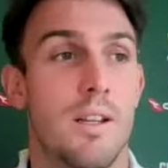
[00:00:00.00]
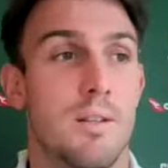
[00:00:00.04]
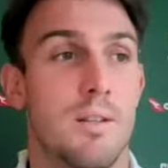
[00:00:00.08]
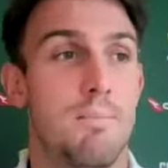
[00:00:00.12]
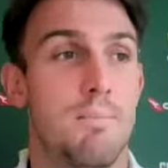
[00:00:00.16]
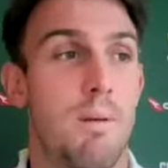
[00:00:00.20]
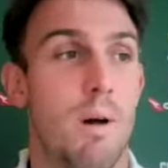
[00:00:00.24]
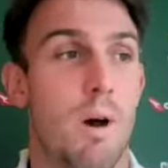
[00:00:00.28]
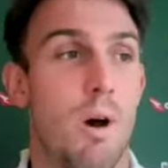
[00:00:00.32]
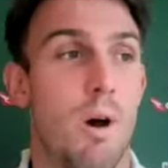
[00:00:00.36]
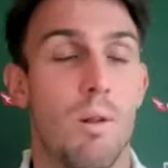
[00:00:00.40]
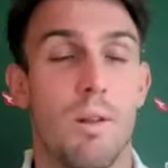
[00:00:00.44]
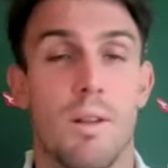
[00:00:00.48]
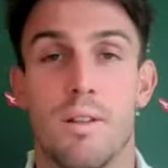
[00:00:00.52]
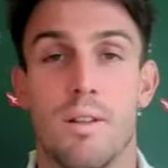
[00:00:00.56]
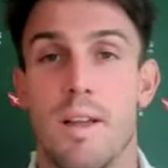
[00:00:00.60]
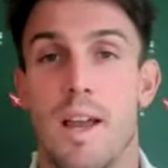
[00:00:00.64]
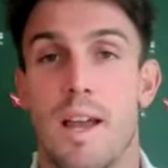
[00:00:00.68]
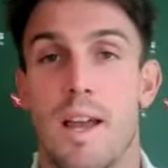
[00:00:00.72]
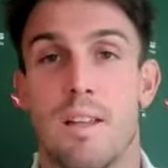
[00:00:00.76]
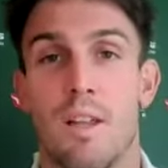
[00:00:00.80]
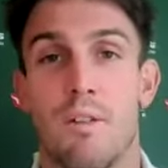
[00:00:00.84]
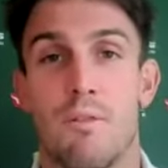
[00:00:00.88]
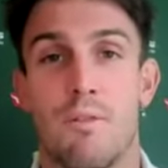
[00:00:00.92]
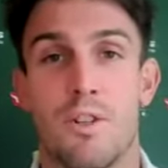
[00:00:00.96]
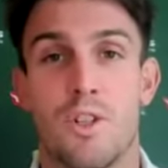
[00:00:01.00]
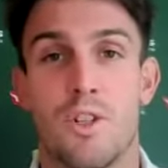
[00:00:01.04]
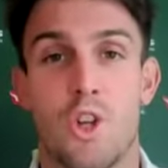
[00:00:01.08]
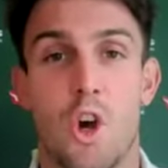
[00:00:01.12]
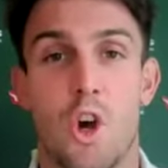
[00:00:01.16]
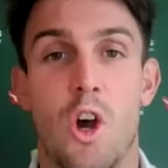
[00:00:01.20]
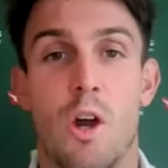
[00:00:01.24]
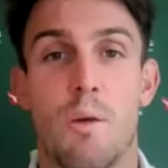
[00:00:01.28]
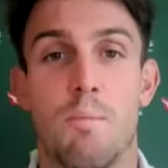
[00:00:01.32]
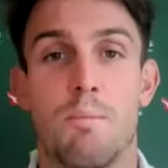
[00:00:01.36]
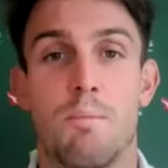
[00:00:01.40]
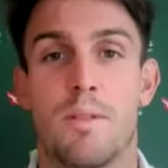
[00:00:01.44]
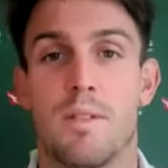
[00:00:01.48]
bowl at different
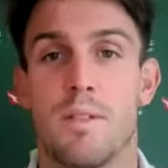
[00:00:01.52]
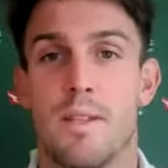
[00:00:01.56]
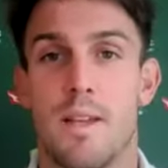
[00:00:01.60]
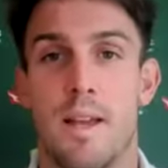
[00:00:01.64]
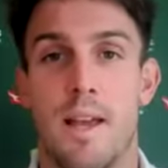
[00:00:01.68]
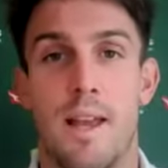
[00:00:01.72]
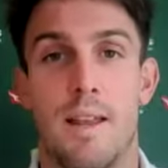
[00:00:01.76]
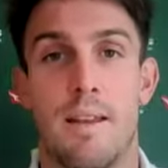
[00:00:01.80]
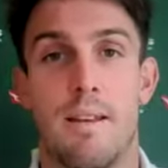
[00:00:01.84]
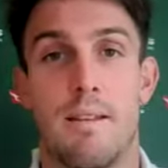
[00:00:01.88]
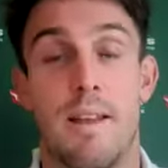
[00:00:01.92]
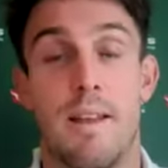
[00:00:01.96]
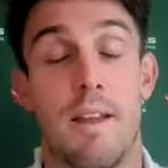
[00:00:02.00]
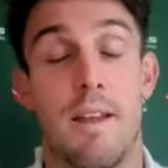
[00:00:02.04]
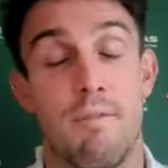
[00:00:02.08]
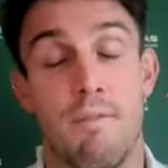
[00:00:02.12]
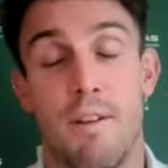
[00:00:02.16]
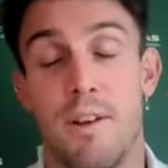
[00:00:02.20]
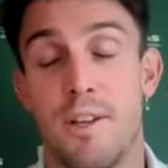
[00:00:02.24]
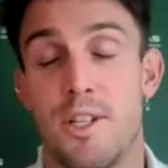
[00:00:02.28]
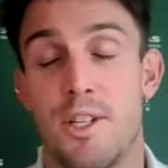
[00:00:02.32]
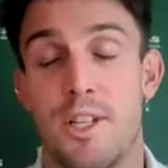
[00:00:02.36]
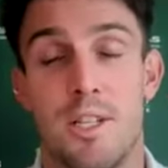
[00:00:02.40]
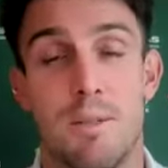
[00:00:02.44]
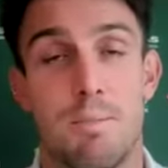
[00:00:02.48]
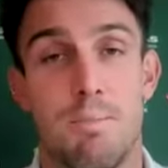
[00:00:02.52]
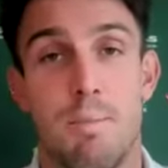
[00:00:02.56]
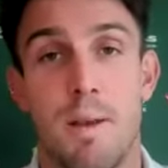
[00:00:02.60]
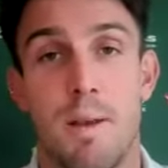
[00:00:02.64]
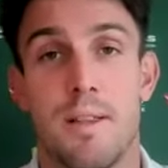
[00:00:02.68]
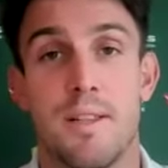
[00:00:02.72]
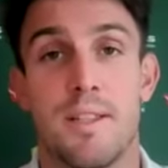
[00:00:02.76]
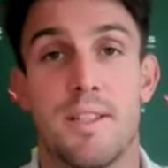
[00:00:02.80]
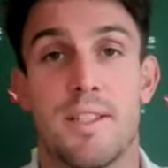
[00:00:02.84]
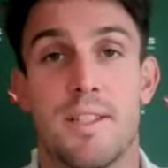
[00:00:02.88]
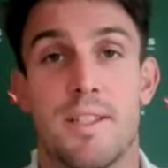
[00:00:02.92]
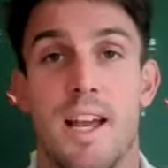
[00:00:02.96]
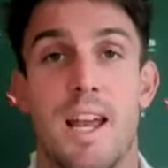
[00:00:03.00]
times. And Finchie's been
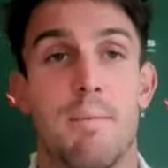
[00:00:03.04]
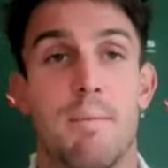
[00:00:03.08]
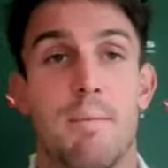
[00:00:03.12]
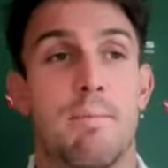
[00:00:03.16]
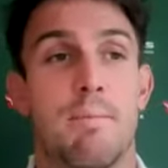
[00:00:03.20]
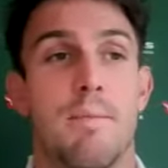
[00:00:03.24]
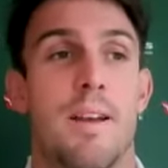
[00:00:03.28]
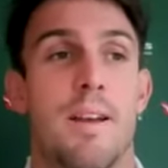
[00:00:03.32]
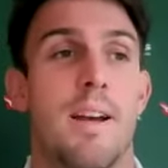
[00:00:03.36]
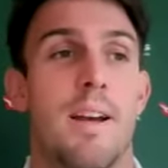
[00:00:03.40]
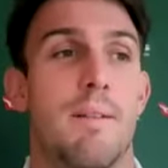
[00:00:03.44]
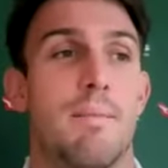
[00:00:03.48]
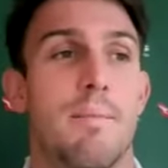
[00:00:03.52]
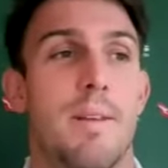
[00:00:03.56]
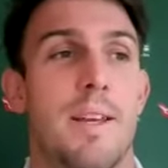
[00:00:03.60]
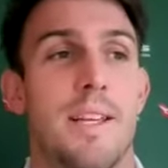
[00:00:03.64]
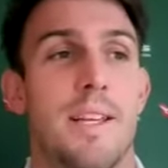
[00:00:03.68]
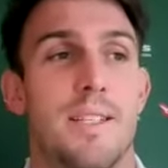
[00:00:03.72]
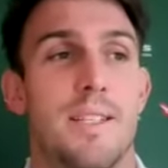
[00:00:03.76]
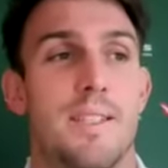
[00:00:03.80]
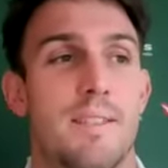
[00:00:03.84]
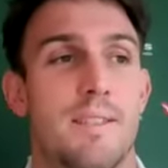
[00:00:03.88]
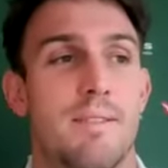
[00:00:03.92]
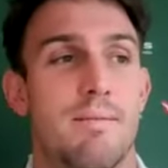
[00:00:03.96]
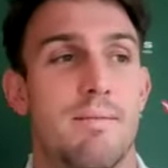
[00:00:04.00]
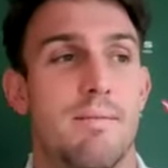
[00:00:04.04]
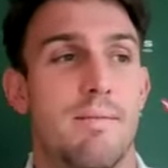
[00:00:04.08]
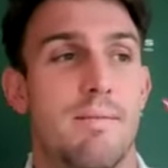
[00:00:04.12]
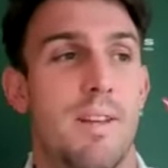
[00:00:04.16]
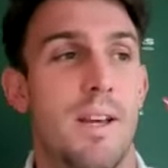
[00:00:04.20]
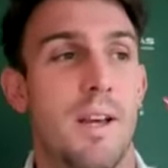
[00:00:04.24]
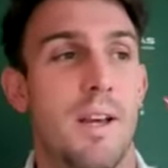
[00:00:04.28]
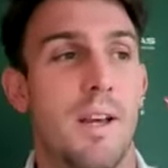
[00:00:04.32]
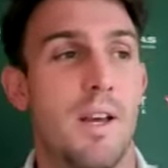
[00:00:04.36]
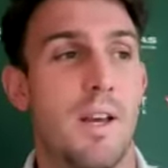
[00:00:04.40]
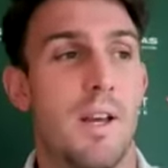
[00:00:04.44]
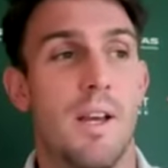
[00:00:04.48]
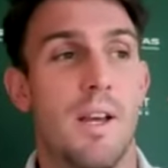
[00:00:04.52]
the same. He's
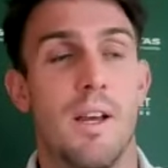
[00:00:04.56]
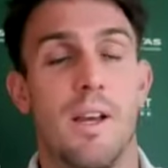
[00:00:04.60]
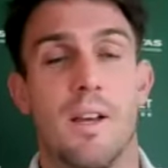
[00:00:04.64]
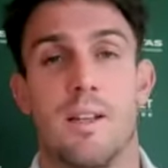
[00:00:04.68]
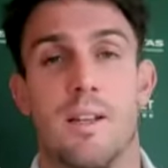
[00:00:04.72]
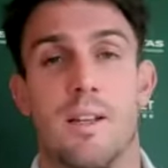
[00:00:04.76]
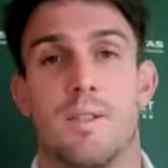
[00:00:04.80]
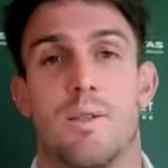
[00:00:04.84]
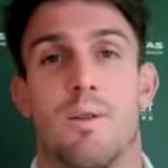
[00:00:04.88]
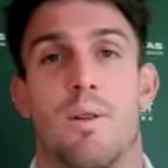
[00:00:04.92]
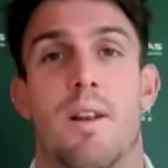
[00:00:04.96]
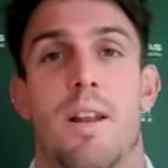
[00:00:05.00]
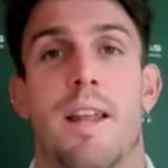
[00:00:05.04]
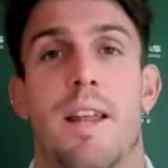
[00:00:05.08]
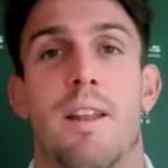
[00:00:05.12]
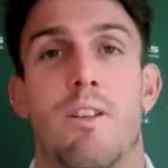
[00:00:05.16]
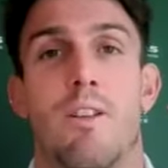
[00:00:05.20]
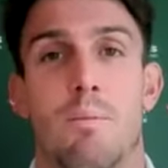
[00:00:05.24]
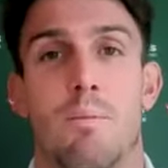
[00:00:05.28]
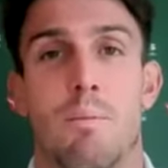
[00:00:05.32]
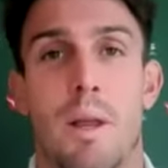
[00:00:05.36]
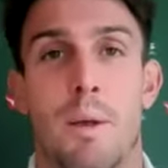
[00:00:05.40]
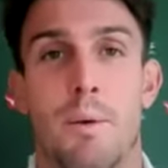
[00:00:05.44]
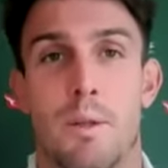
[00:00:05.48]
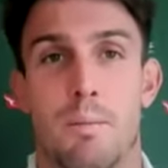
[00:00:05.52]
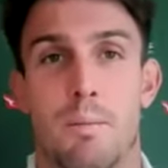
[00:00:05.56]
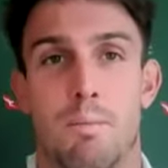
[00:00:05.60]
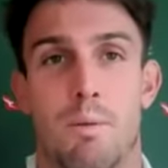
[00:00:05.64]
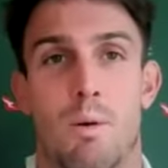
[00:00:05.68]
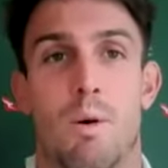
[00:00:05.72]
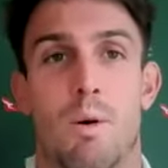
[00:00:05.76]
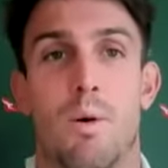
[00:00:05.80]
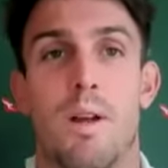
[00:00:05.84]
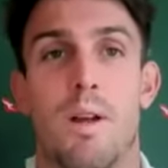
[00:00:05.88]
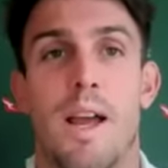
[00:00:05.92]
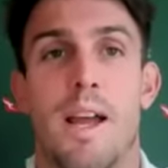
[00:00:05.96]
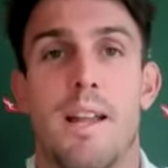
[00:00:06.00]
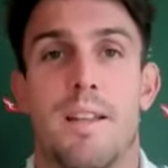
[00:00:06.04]
sort of lent on me with the
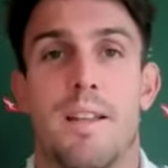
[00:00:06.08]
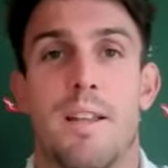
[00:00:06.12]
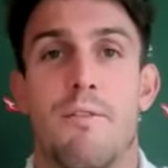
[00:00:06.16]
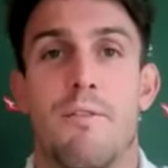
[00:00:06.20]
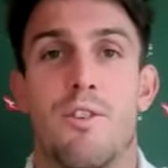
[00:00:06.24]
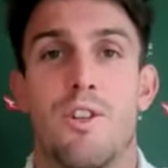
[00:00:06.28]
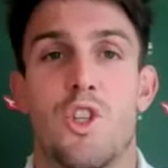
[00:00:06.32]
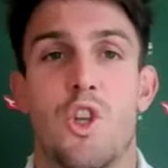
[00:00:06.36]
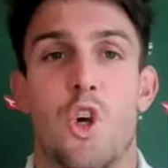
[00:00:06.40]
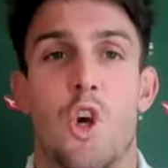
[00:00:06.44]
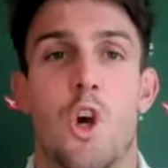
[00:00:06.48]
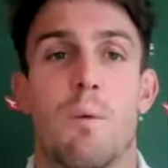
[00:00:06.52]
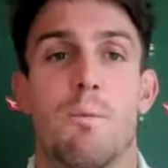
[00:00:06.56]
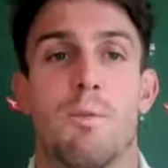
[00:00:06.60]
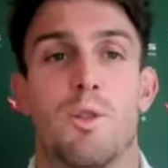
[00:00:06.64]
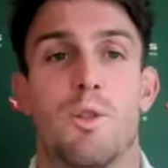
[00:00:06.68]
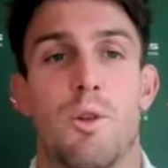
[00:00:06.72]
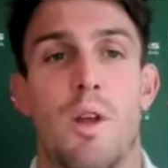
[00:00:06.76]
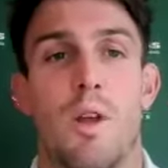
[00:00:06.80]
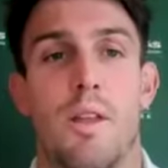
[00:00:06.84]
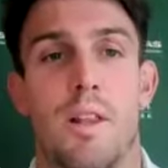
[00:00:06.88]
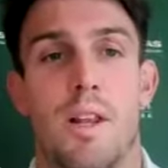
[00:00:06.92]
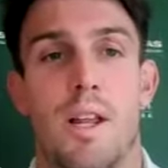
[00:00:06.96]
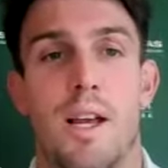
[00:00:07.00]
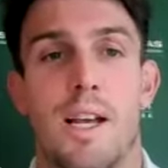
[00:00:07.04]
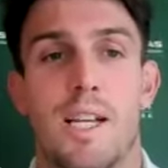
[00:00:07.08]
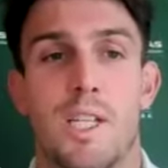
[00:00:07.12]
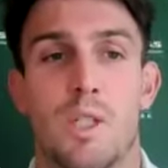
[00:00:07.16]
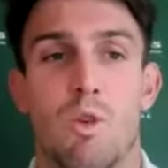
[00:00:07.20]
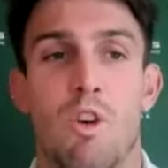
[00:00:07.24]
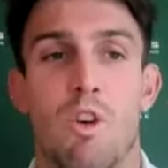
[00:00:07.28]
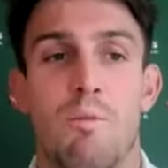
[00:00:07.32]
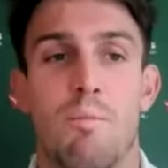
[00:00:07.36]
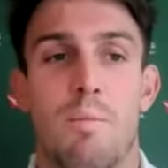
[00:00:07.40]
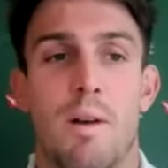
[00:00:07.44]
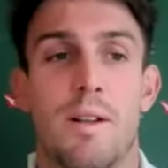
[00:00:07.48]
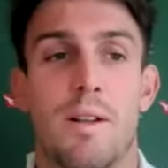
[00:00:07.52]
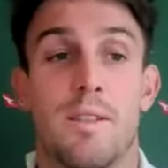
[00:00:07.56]
ball at different times throughout the last
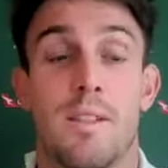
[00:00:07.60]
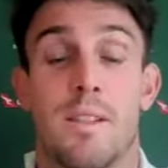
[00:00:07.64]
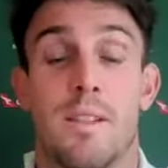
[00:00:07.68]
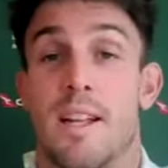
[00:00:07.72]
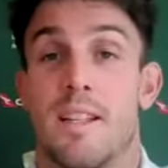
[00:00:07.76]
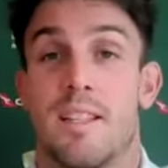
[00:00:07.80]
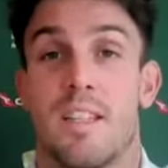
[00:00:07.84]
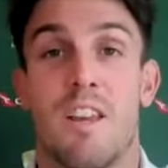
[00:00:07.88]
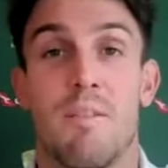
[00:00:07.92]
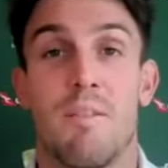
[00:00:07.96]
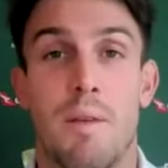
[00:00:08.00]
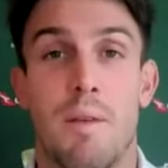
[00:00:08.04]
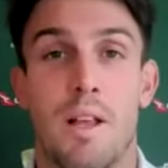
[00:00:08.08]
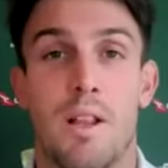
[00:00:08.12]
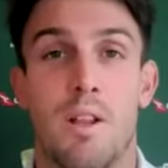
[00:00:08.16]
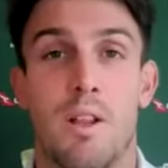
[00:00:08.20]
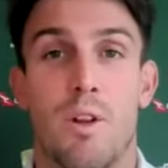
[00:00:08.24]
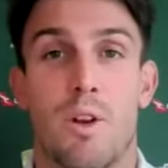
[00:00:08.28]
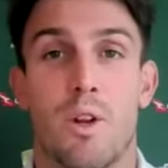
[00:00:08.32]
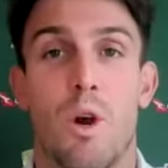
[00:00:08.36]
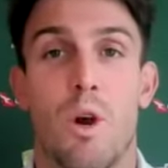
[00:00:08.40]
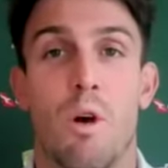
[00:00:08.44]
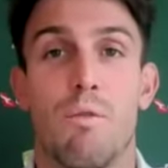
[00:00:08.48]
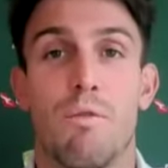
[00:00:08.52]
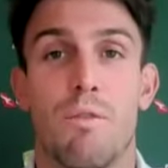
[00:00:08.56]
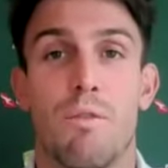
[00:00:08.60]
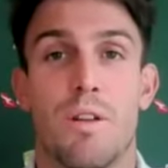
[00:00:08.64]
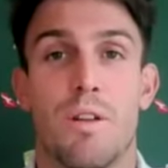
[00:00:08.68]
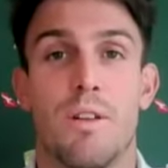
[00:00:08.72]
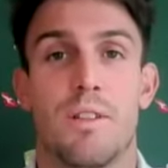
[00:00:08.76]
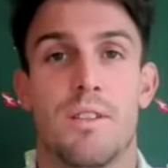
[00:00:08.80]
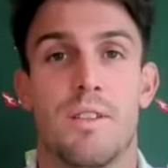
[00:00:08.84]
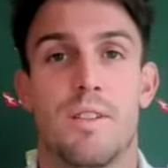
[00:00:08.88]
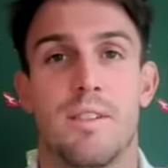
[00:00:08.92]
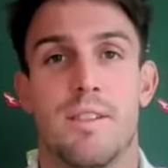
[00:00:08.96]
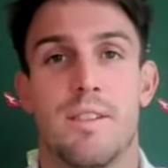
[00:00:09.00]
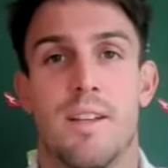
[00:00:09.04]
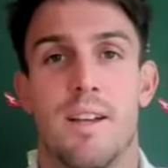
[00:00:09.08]
12 months, and that's given me a lot of
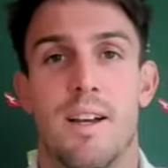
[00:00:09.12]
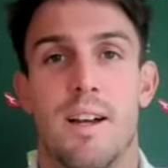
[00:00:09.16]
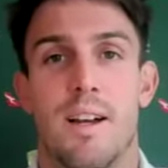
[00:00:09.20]
confidence.